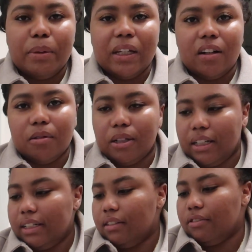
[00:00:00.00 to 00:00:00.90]
P R
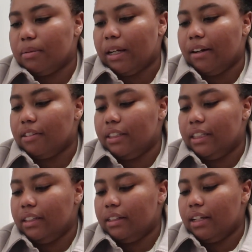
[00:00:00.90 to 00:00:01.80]
wine from
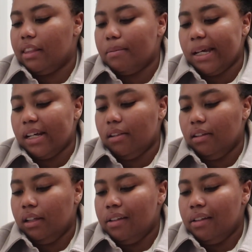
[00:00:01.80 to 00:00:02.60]
Avaline in the mail.